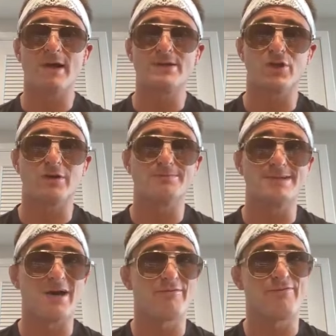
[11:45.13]
I took him
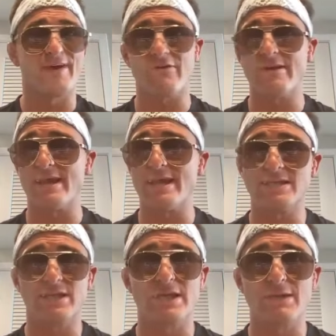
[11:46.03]
down very
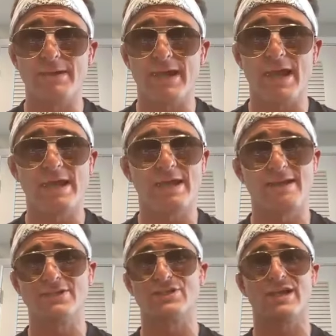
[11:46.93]
easily in the beginning and
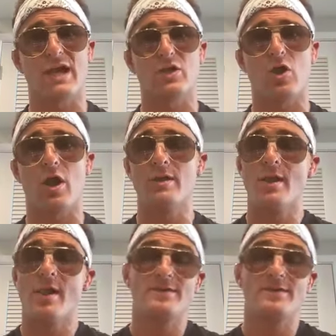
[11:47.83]
then just got caught.